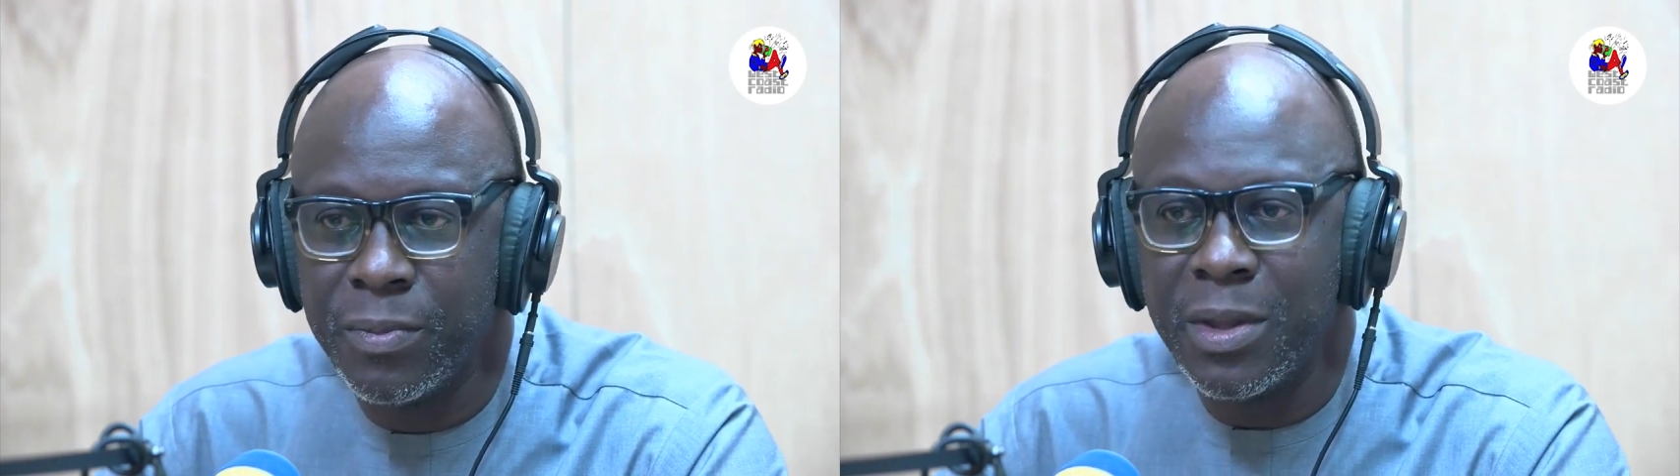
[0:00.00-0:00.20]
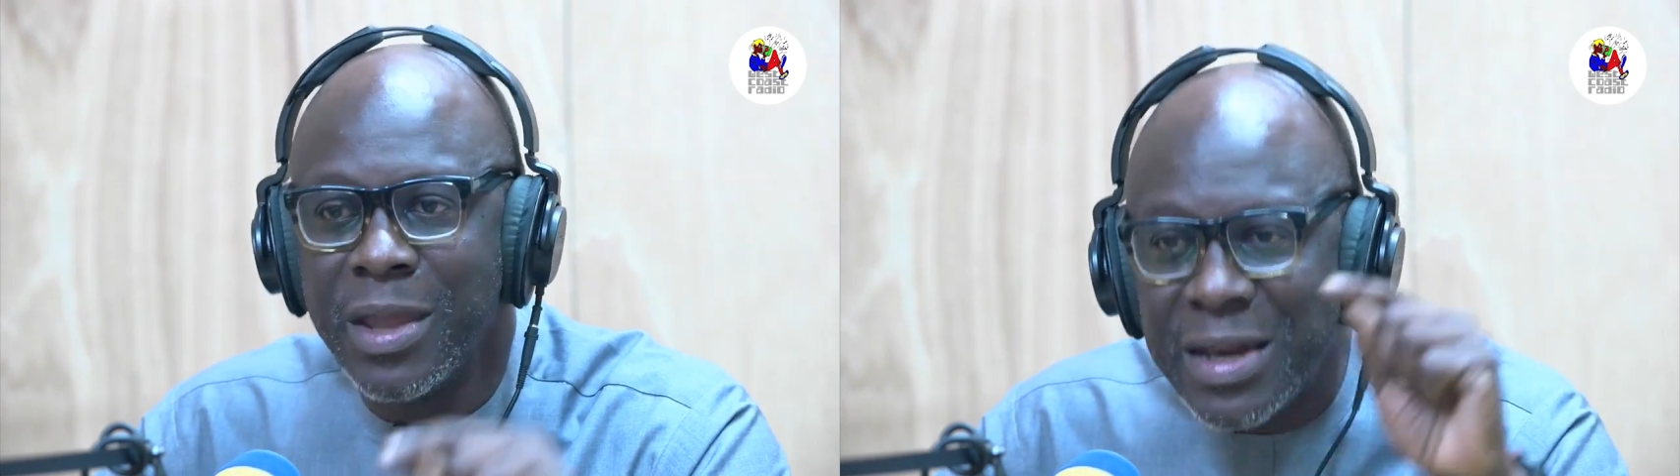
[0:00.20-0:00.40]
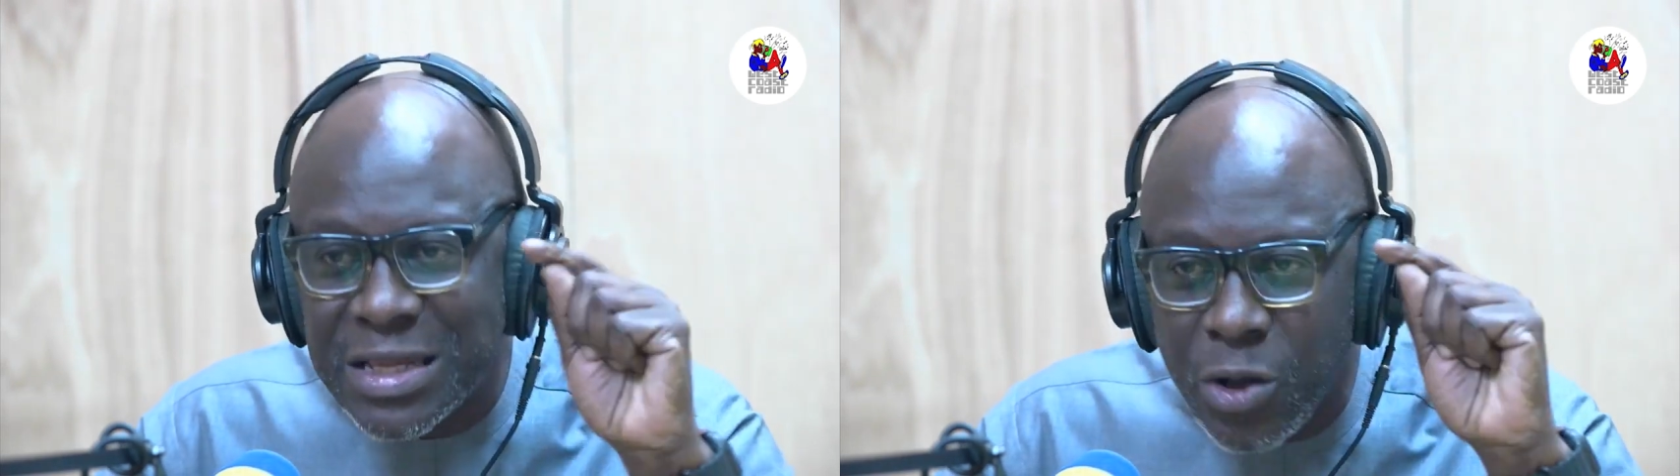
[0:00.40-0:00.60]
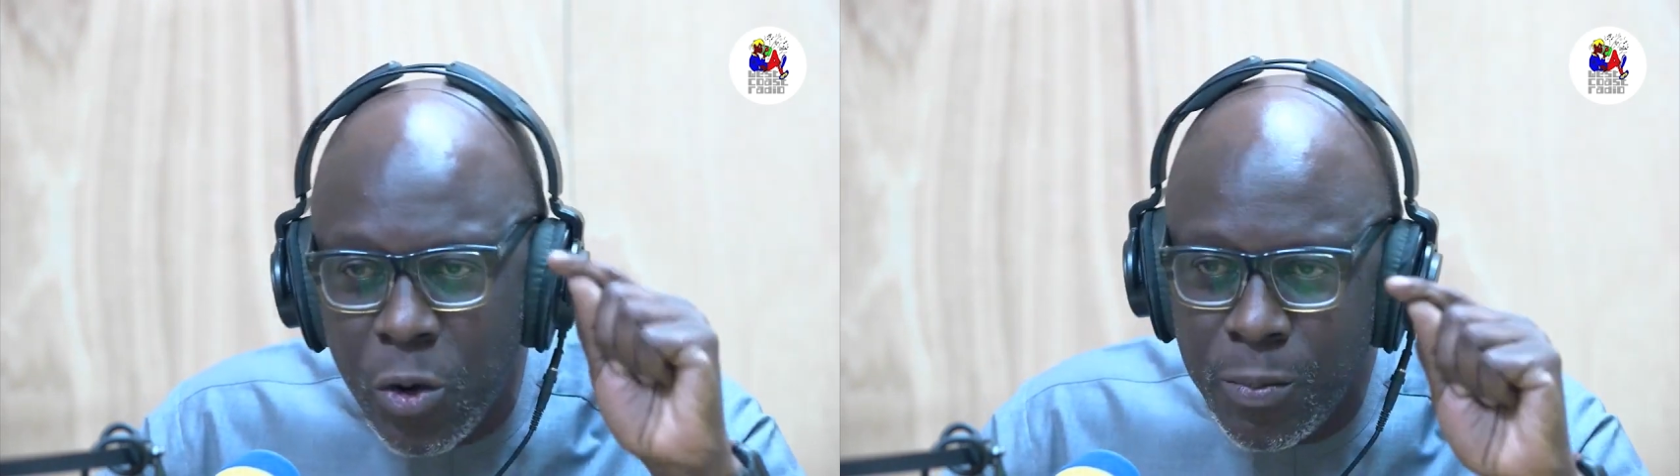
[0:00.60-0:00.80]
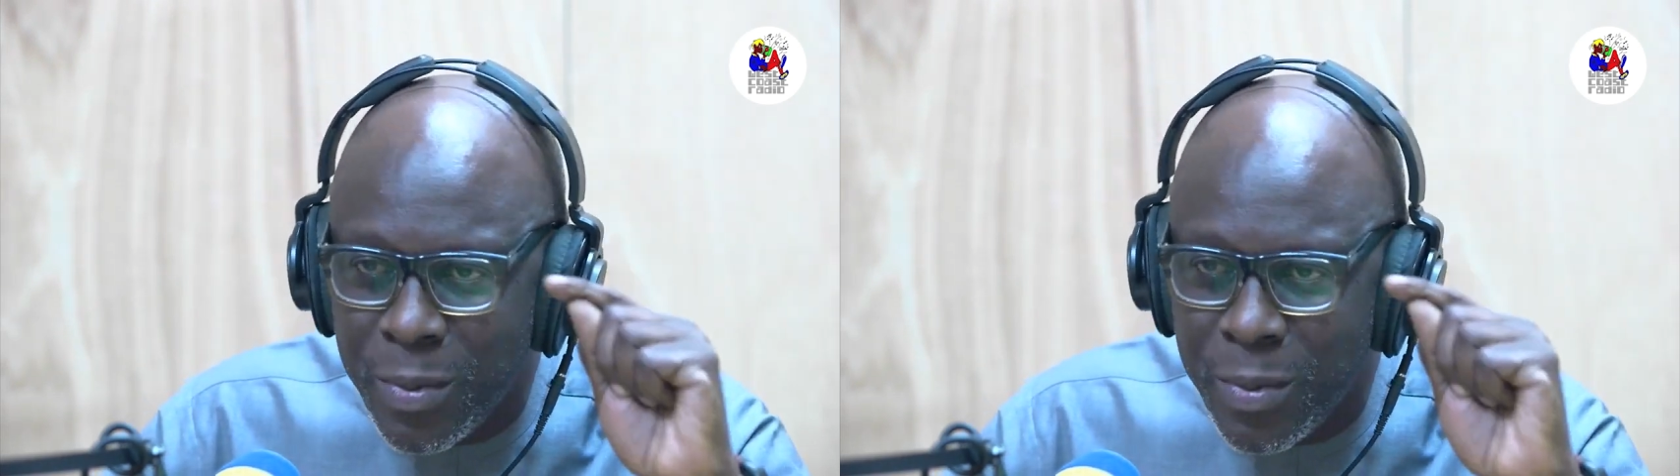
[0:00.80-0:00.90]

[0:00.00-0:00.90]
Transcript: In his own